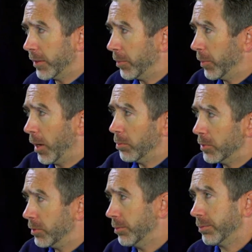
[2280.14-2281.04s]

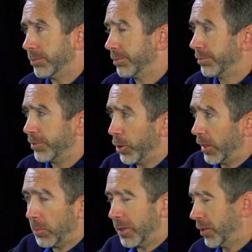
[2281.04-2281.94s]
I'm
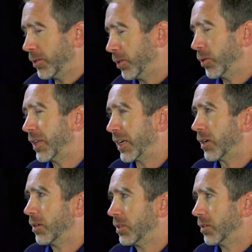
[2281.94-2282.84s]
floating up, no,
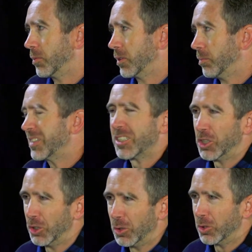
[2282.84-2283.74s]
like
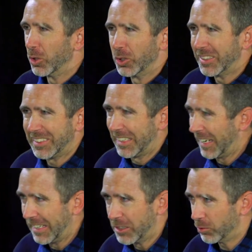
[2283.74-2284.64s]
misattuned or
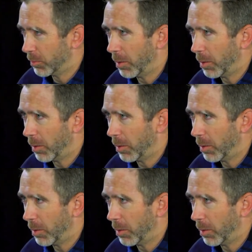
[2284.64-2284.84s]
disengaged from our